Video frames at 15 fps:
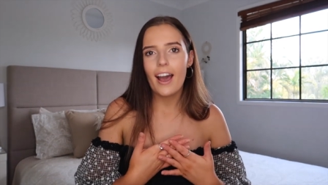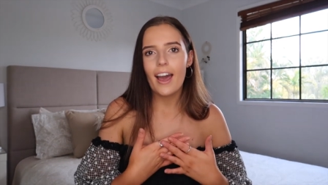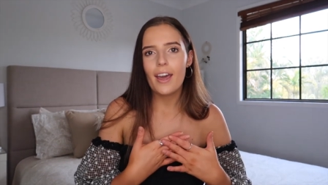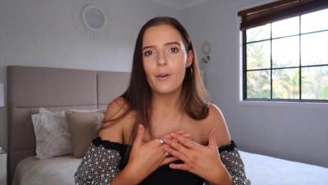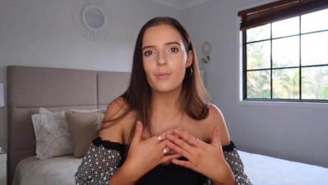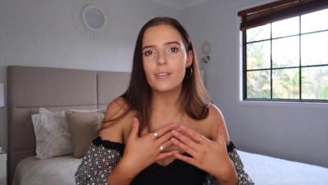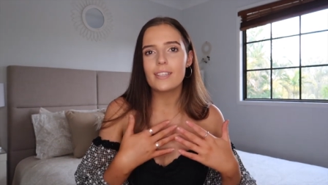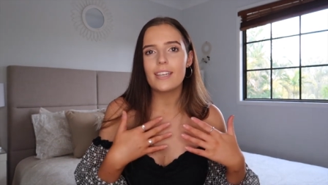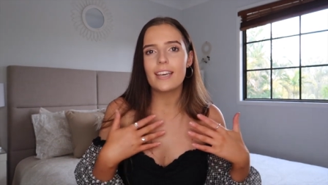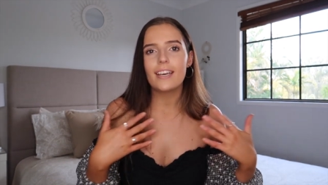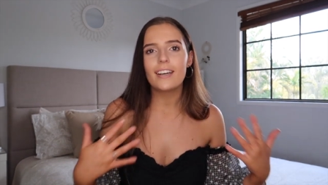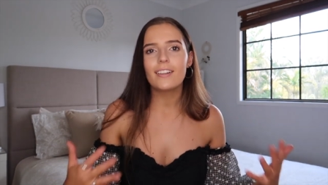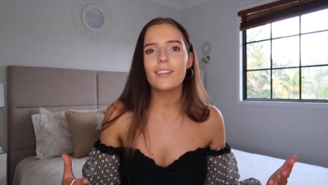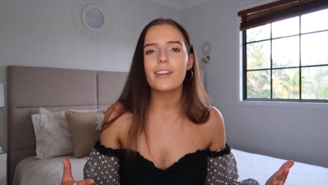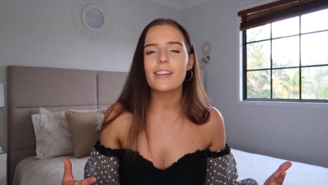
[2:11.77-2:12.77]
I was
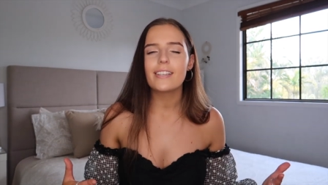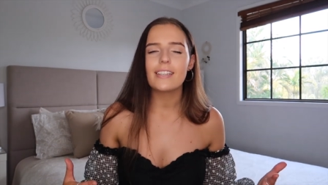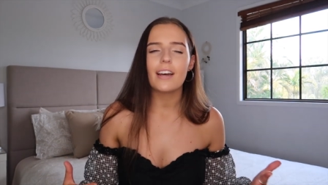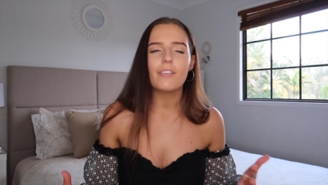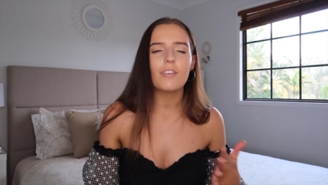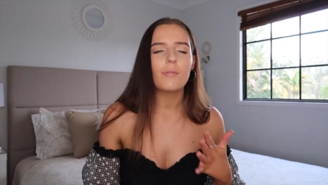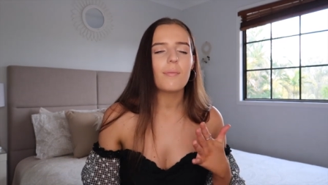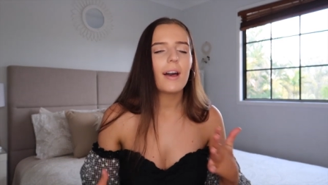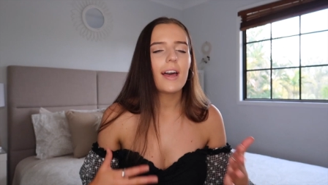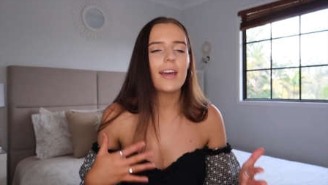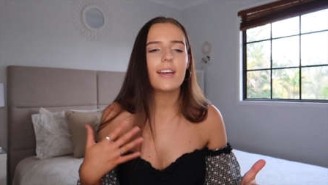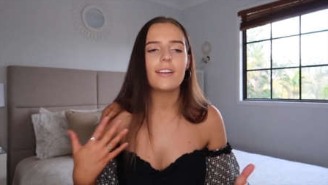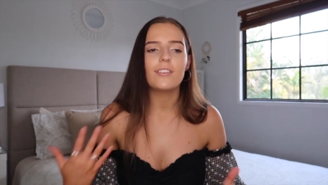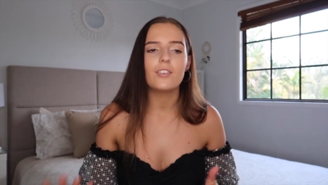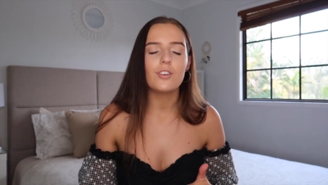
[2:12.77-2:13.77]
seeing a lot of stuff on
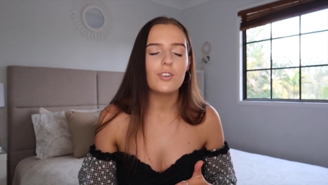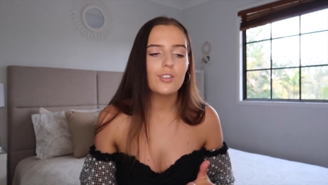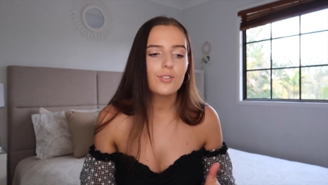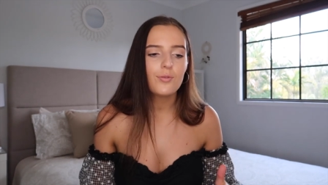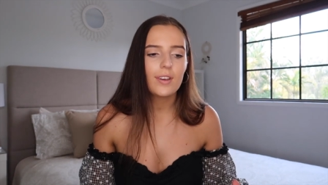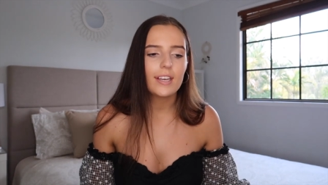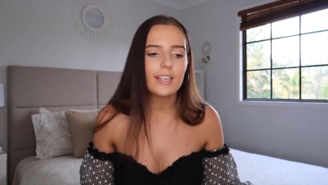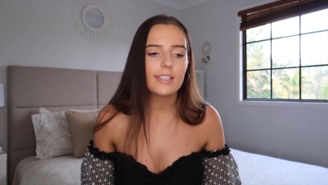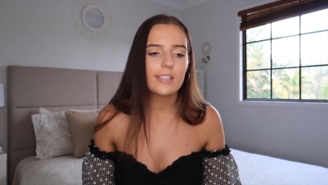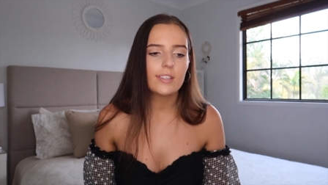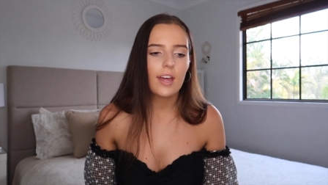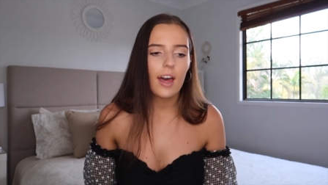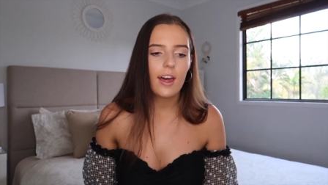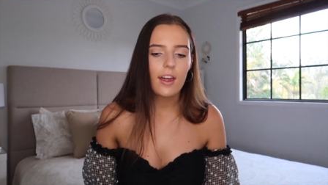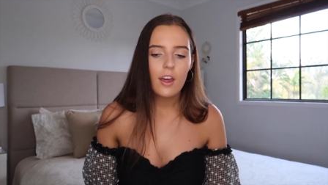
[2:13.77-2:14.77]
my news feeds
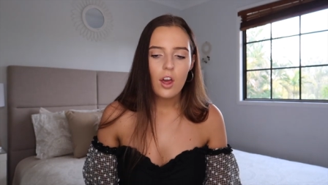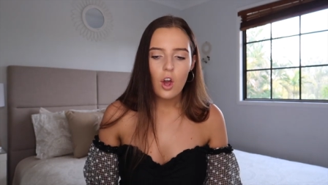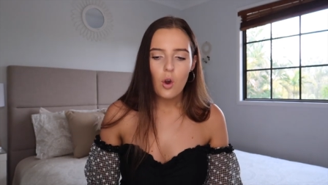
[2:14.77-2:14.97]
that